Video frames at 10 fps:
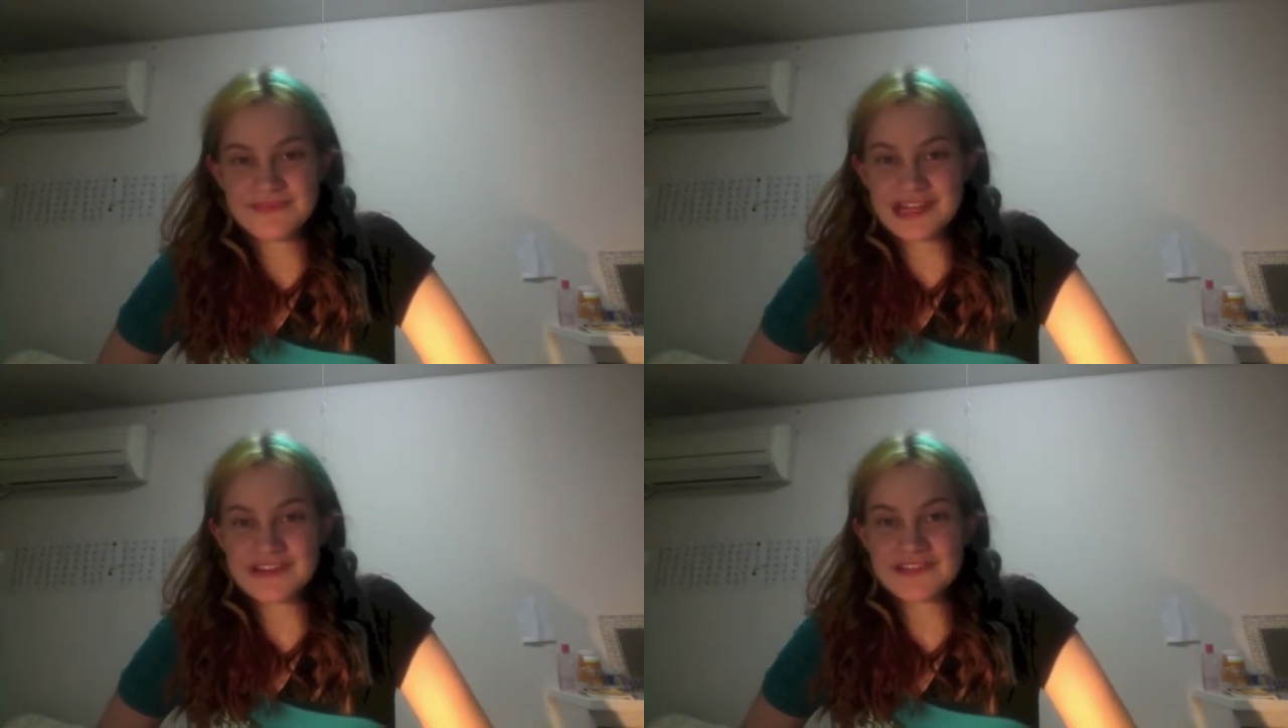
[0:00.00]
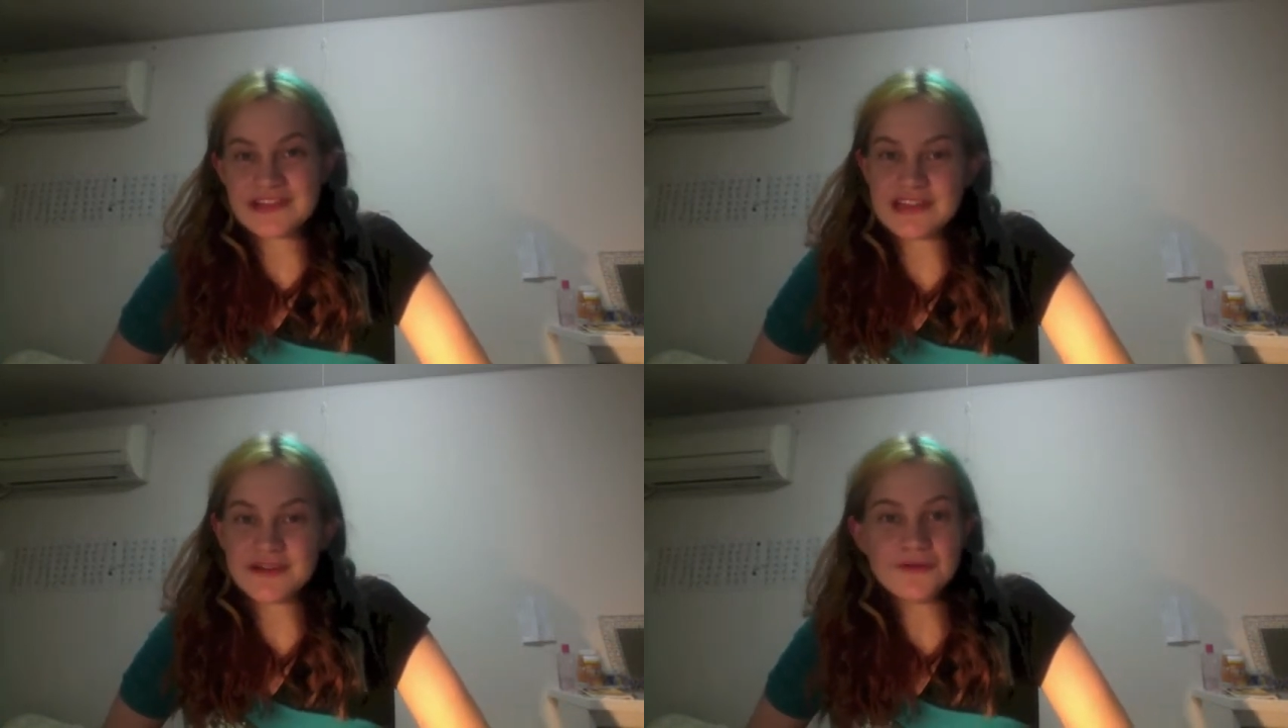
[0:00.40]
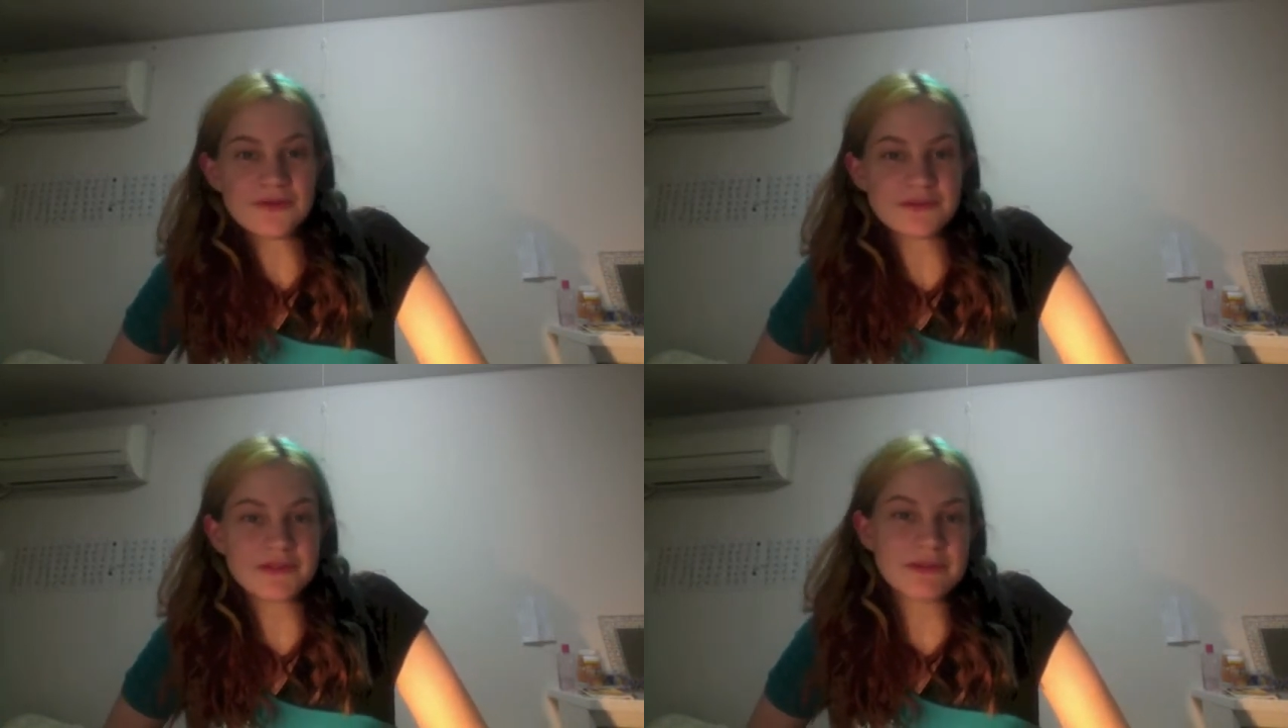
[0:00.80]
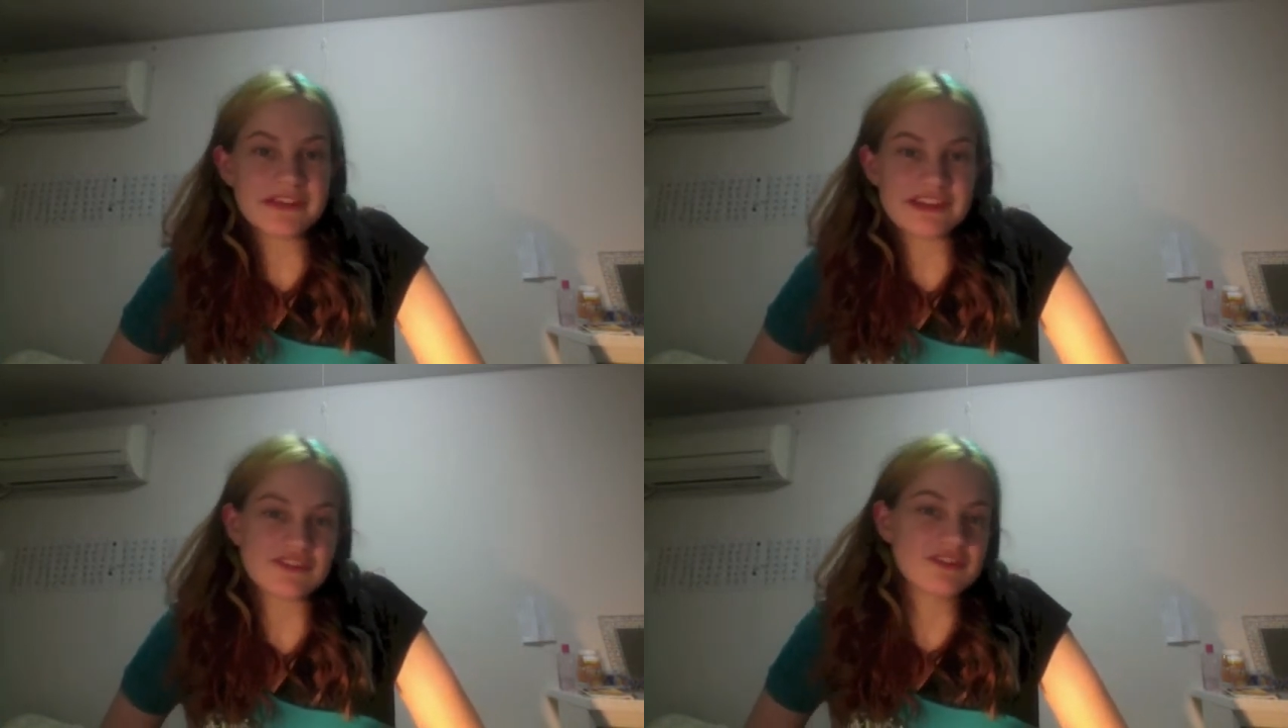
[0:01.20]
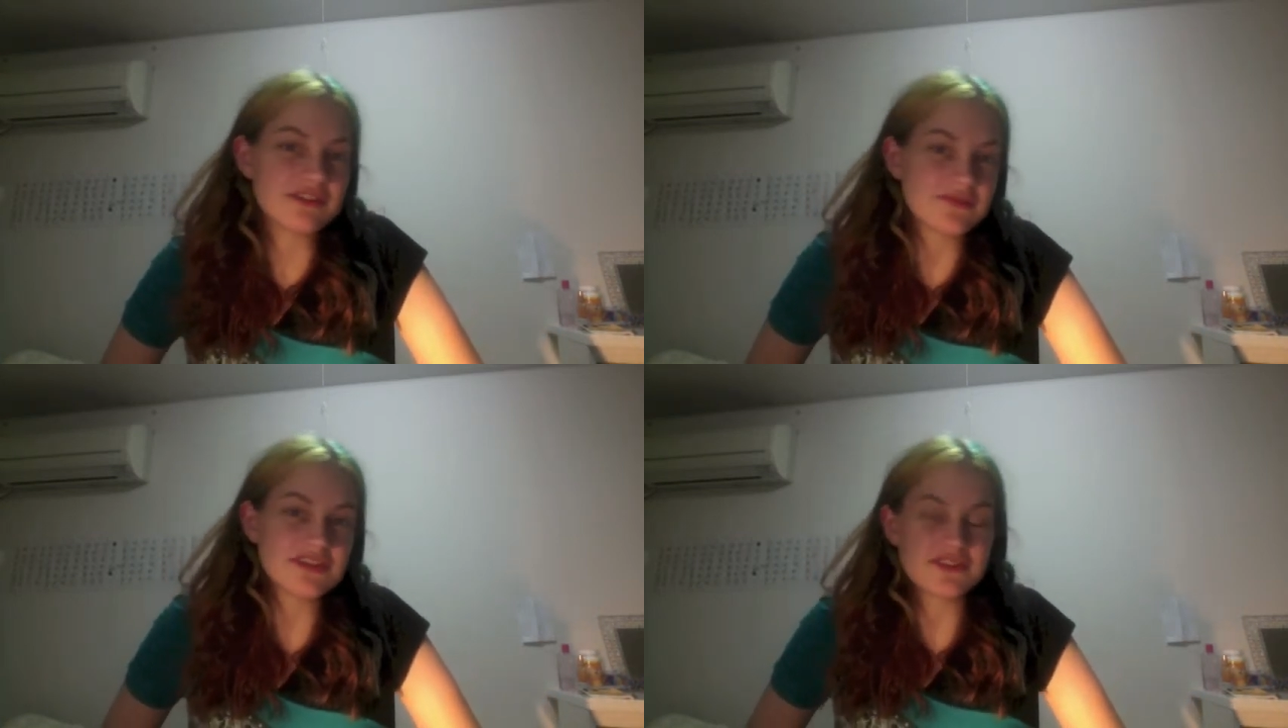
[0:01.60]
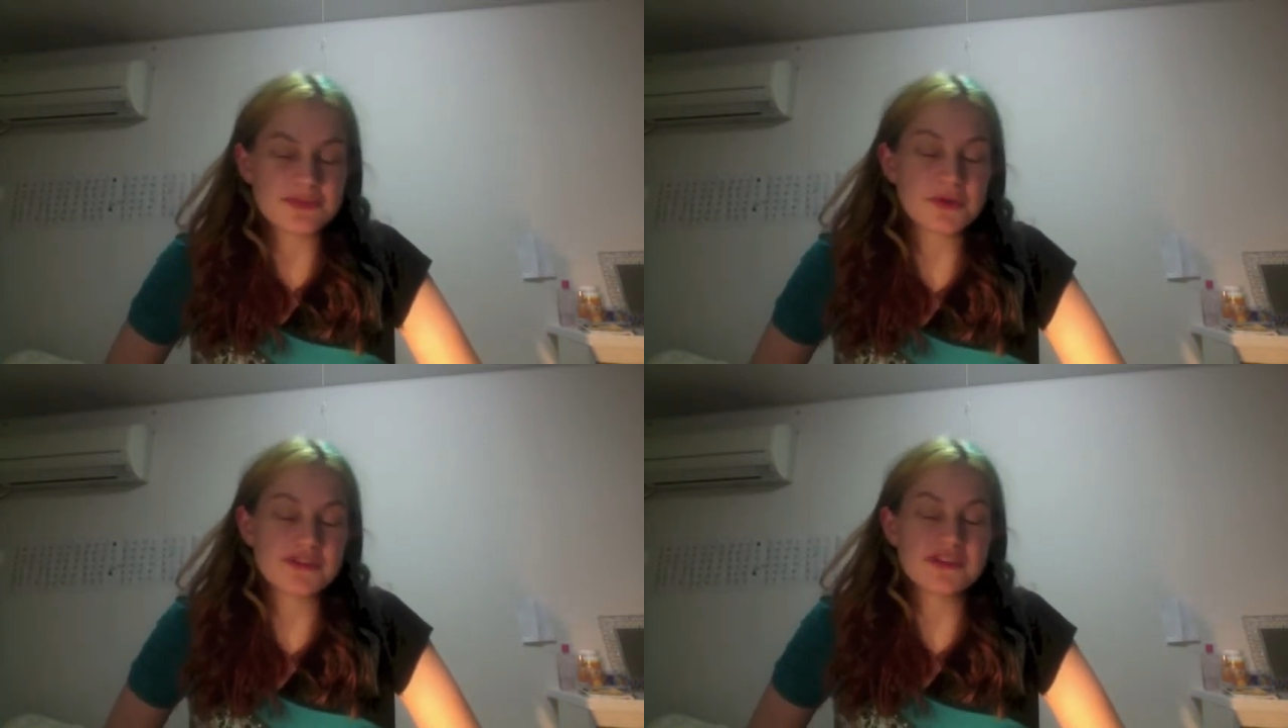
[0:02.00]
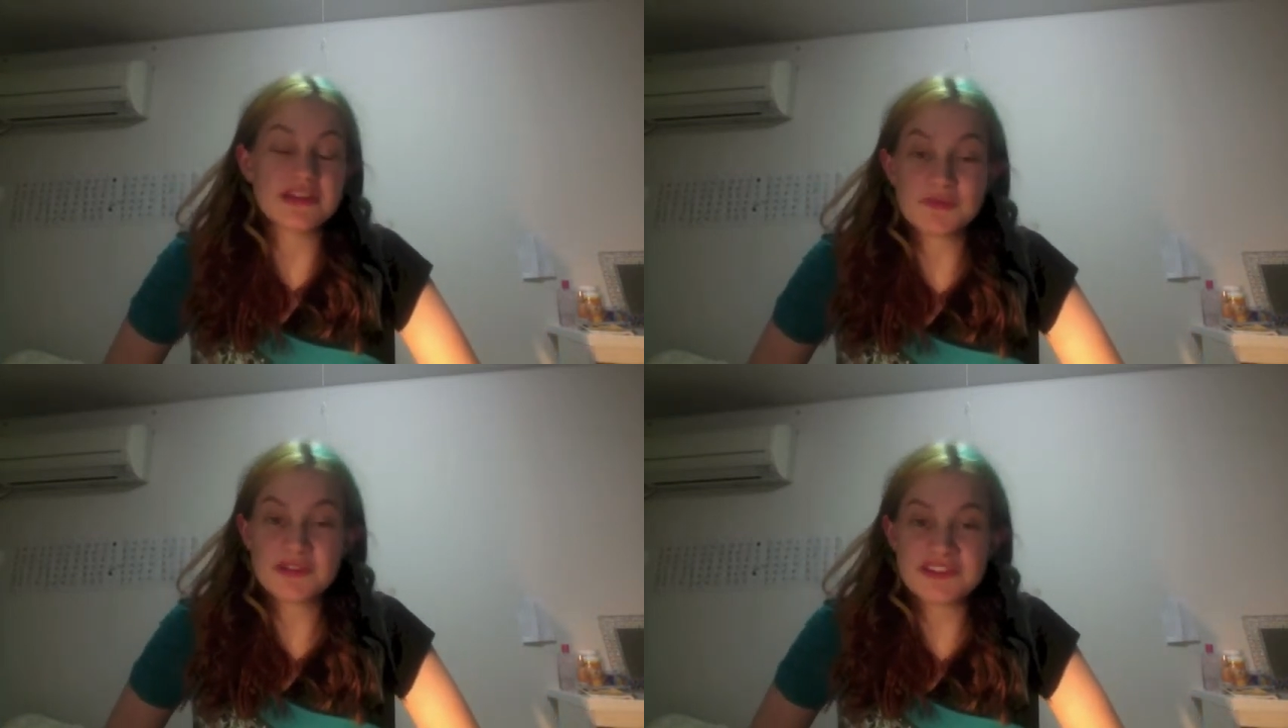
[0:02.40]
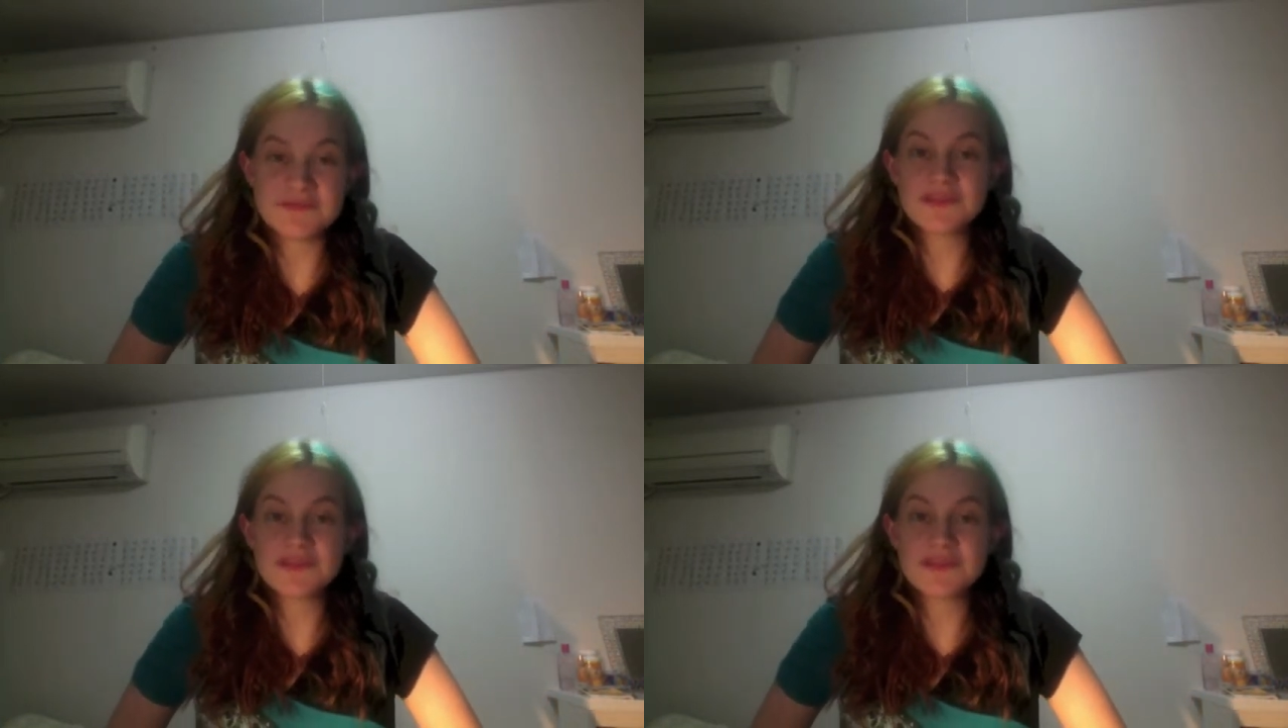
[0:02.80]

I was thinking, ooh, it must be like chocolate and vanilla swirled, and it wasn't.